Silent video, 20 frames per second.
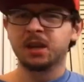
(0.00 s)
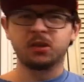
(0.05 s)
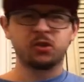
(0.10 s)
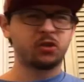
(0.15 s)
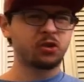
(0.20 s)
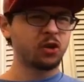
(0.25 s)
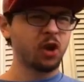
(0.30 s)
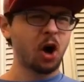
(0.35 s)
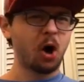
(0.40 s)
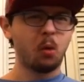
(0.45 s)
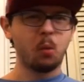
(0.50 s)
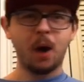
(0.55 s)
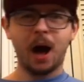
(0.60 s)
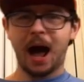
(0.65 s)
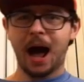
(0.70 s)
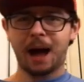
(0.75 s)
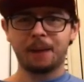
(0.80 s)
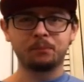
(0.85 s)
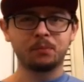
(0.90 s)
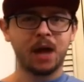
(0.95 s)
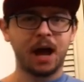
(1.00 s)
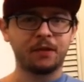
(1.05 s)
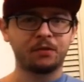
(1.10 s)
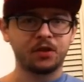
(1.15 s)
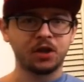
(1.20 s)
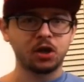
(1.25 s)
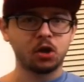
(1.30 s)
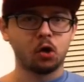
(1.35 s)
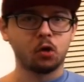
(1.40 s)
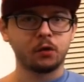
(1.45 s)
So I'm
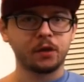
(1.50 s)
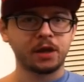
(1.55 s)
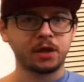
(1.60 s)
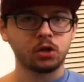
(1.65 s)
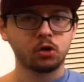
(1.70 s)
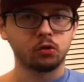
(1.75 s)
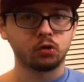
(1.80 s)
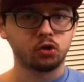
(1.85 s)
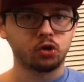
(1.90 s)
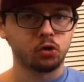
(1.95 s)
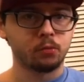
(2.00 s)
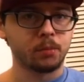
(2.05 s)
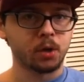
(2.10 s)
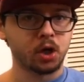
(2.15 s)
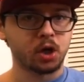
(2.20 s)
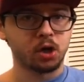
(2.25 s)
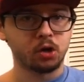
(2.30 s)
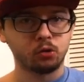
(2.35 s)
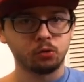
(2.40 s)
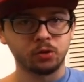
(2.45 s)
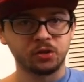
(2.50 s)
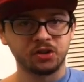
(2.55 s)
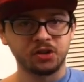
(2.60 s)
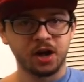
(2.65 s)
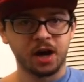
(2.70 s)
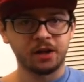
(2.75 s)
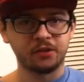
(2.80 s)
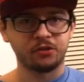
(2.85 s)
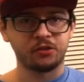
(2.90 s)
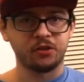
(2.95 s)
not the only YouTuber who
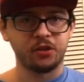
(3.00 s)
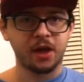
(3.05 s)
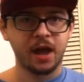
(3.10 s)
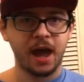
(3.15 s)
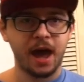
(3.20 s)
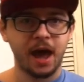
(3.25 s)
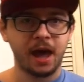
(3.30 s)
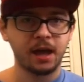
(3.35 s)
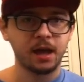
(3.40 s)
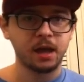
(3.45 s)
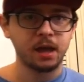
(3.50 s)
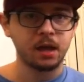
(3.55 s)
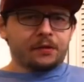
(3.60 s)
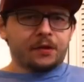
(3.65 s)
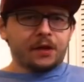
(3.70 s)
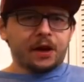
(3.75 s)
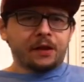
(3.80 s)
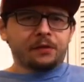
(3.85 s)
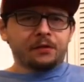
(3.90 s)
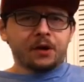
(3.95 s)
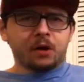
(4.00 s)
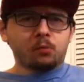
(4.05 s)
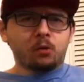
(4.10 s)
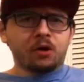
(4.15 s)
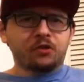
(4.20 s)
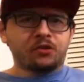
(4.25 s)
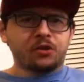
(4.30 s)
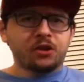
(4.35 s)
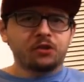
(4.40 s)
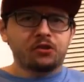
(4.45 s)
does that. Then there
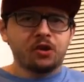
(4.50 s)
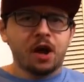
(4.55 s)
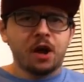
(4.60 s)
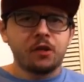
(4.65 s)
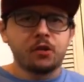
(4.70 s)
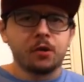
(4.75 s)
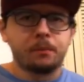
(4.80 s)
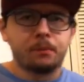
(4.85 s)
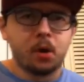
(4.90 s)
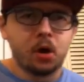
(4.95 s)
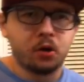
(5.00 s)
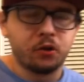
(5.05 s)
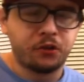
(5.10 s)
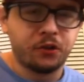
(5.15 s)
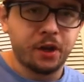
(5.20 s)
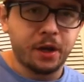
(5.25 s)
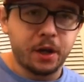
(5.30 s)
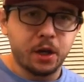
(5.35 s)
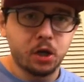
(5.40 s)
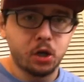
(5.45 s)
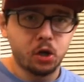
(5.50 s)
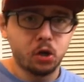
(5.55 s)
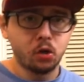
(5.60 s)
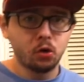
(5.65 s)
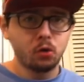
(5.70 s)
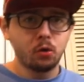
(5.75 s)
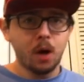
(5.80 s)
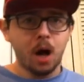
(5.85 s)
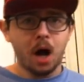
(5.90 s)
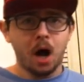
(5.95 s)
was this other person
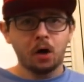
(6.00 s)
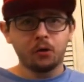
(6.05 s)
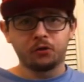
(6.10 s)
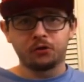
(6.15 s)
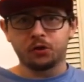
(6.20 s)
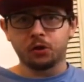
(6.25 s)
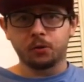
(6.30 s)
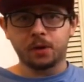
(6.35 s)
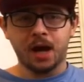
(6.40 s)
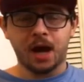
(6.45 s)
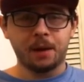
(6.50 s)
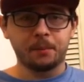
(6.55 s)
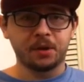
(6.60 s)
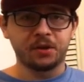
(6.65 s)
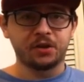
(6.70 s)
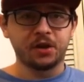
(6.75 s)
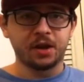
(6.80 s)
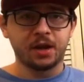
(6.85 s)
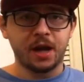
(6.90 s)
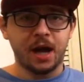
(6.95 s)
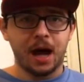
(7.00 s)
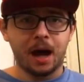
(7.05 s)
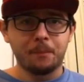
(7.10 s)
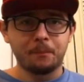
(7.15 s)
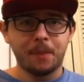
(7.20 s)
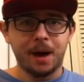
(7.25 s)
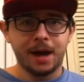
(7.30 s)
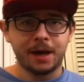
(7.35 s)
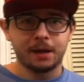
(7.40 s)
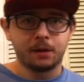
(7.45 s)
who also commented
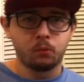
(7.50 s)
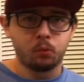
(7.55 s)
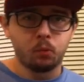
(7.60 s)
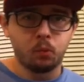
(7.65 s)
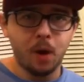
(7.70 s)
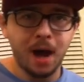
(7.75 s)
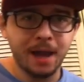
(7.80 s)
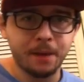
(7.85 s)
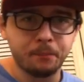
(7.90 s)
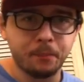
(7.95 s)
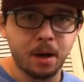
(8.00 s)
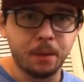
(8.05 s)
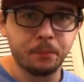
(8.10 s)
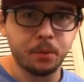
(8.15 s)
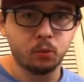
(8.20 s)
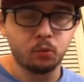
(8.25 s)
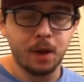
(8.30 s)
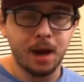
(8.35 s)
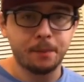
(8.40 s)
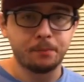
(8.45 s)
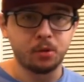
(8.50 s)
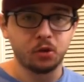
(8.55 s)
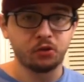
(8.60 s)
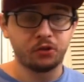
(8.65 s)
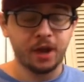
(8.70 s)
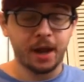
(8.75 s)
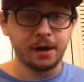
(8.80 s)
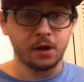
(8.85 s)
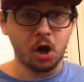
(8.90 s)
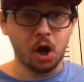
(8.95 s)
on my why mumble
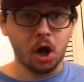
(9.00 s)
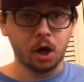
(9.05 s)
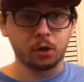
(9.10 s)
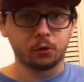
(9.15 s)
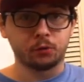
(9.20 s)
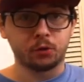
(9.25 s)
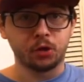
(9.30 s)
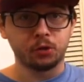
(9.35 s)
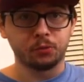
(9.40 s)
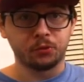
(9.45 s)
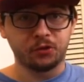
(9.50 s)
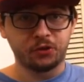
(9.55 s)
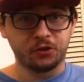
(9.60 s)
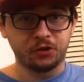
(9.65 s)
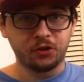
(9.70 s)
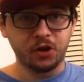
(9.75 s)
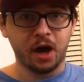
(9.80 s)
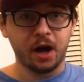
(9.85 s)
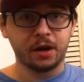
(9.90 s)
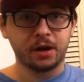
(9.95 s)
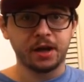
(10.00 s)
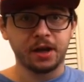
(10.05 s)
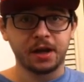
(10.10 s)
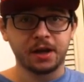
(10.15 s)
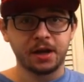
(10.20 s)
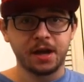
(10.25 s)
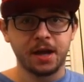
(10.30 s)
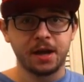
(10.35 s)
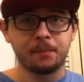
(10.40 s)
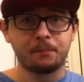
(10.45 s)
rappers and autotune suck
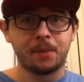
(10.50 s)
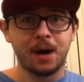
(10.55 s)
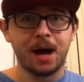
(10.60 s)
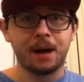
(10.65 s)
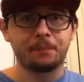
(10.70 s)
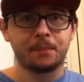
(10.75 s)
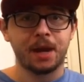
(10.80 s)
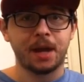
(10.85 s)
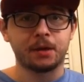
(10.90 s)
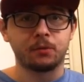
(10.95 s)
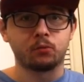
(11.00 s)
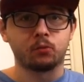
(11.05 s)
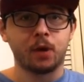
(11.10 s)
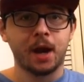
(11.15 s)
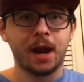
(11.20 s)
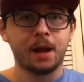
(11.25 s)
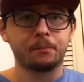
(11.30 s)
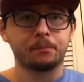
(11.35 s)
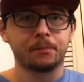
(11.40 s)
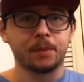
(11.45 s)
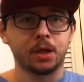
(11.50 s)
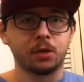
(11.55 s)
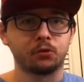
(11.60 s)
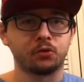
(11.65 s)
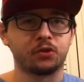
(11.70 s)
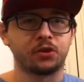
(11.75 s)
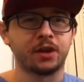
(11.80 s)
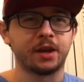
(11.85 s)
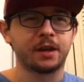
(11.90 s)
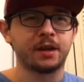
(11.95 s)
in hip-hop and rap
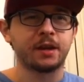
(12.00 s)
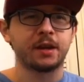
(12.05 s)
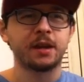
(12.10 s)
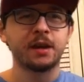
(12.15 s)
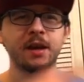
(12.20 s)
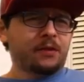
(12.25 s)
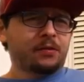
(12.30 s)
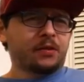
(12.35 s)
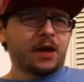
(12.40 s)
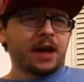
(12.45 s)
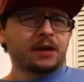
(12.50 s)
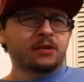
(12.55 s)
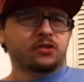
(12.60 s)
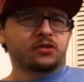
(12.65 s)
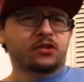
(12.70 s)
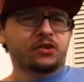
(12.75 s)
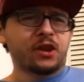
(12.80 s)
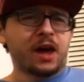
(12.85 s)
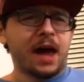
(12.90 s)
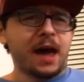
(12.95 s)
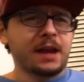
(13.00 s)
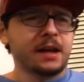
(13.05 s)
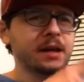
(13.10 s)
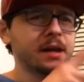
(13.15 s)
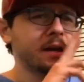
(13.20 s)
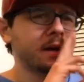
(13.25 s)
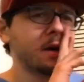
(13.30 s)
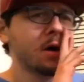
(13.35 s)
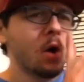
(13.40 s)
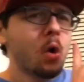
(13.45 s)
music. And they
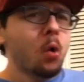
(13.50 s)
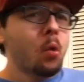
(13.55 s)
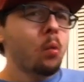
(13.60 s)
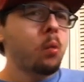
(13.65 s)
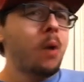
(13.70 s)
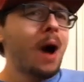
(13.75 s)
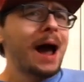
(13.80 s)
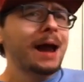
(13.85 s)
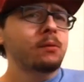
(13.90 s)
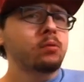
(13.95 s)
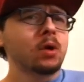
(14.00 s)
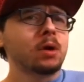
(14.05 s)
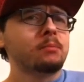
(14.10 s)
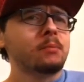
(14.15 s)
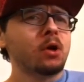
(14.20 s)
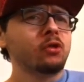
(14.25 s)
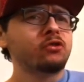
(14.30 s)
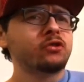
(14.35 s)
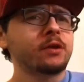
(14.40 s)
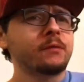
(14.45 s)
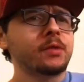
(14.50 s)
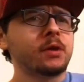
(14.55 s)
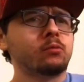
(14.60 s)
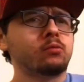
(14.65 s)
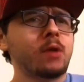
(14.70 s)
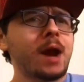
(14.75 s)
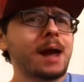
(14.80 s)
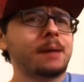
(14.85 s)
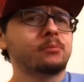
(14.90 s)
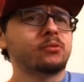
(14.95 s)
said, "Why were most of the
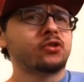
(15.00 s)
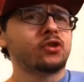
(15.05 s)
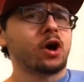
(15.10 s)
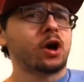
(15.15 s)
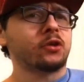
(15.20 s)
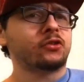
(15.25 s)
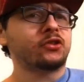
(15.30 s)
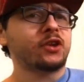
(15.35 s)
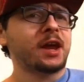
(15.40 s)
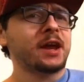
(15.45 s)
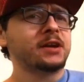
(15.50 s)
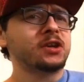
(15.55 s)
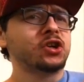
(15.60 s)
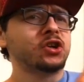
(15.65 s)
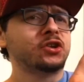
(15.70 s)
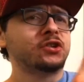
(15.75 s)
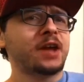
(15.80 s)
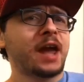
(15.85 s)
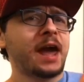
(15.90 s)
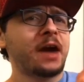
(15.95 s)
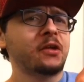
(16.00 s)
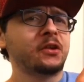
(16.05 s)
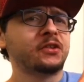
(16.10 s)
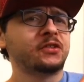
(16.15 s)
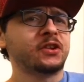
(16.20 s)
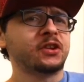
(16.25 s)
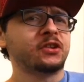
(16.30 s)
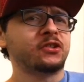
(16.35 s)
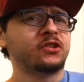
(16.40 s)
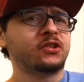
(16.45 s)
rap songs in your
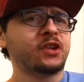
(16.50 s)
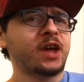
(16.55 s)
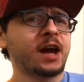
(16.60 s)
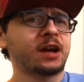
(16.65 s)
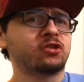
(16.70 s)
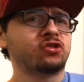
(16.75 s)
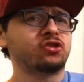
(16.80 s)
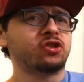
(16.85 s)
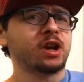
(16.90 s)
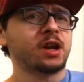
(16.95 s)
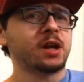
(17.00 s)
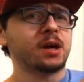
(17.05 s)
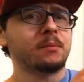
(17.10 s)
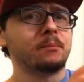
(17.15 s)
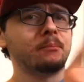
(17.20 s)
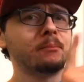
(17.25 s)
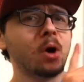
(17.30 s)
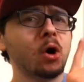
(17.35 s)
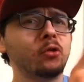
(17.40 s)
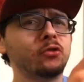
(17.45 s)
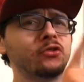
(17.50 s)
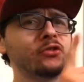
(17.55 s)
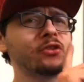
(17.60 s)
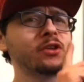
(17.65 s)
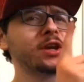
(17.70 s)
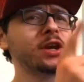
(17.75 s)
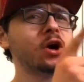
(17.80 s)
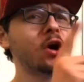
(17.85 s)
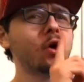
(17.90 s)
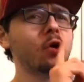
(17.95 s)
talented section
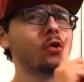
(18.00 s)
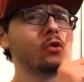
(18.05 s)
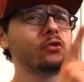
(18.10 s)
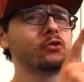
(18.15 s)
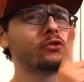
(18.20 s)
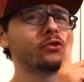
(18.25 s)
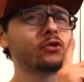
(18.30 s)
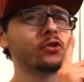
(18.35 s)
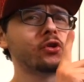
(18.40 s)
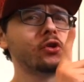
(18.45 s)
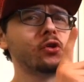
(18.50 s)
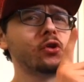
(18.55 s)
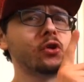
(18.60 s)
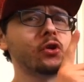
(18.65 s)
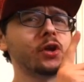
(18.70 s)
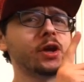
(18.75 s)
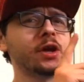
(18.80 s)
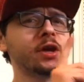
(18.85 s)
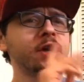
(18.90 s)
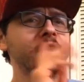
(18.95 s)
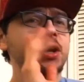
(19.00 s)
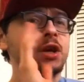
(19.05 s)
mostly old school?